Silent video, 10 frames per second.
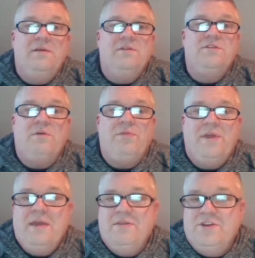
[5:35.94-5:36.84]
don't
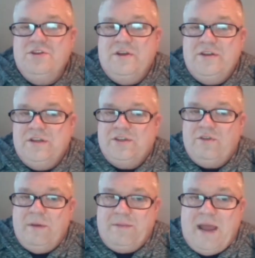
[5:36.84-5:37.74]
think that you can just
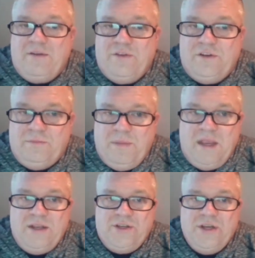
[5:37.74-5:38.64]
script out your
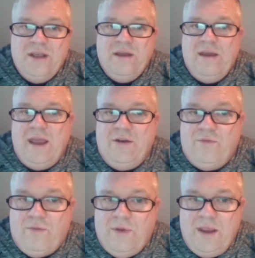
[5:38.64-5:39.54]
speech
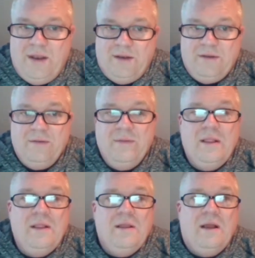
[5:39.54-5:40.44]
and read it.
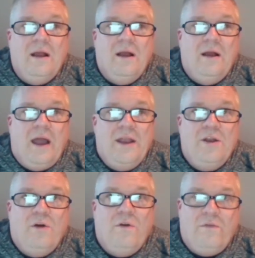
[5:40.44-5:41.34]
I
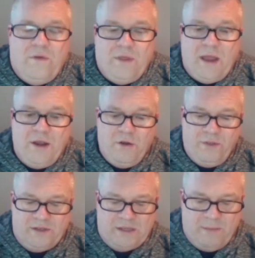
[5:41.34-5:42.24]
know
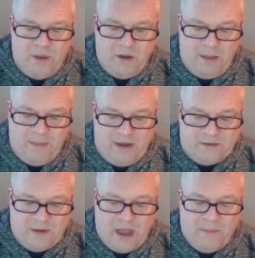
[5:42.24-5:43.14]
that some of you, and I made
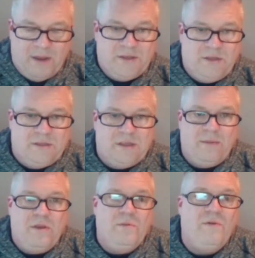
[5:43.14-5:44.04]
some comments to
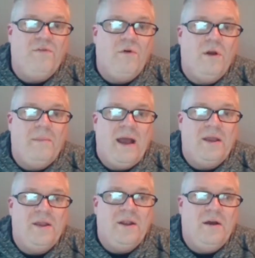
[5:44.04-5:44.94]
some of you before
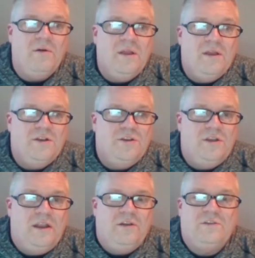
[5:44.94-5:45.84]
about,
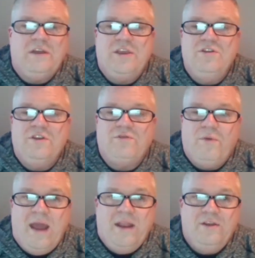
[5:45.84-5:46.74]
it looks like you just
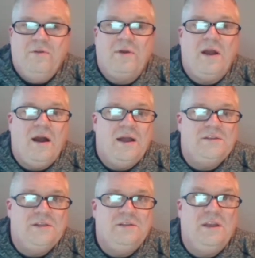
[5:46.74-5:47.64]
read it. You were
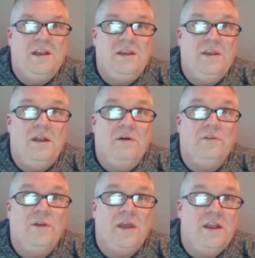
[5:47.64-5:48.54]
constantly,
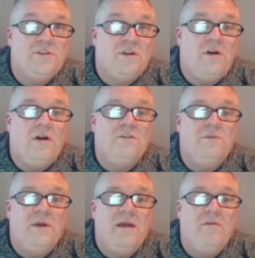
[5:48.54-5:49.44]
looking at your cards
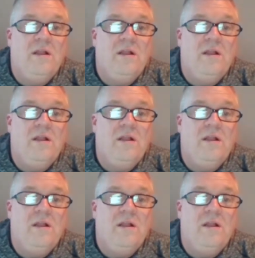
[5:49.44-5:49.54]
or whatever.